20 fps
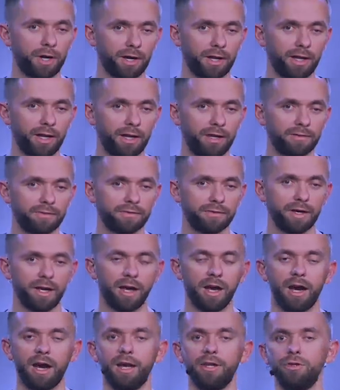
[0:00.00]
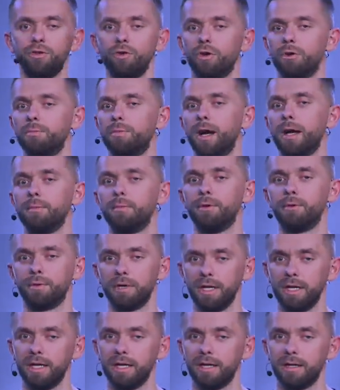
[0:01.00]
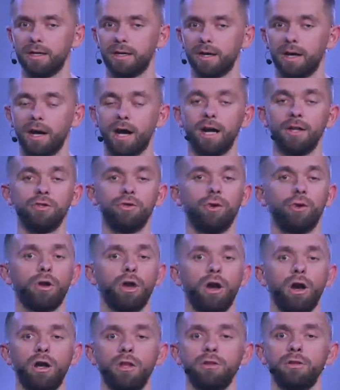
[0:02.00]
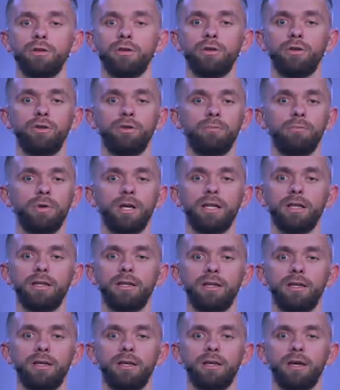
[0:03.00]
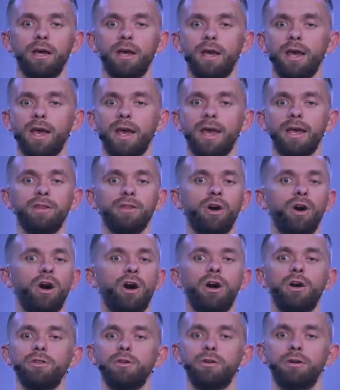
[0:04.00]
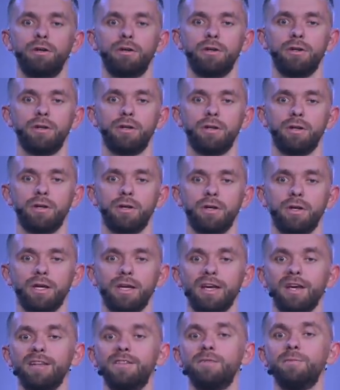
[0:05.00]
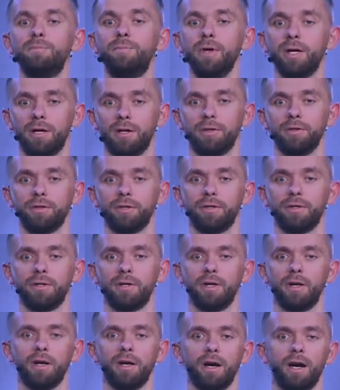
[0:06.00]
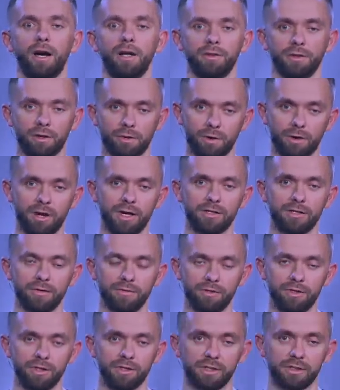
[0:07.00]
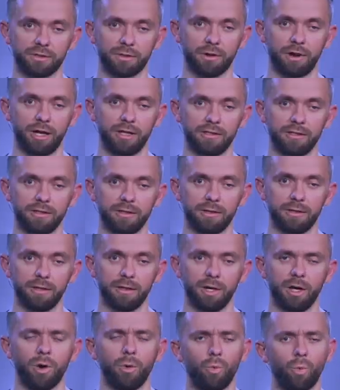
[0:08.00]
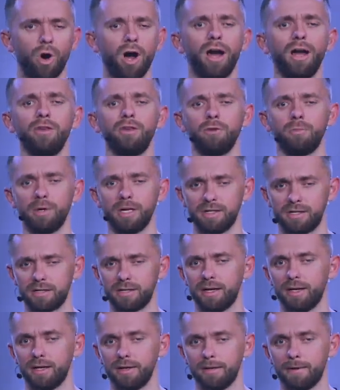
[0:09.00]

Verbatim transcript: life and your Bible reading and your hunger, humility, and honor, it's built on the cross of Jesus Christ. Why, you may say,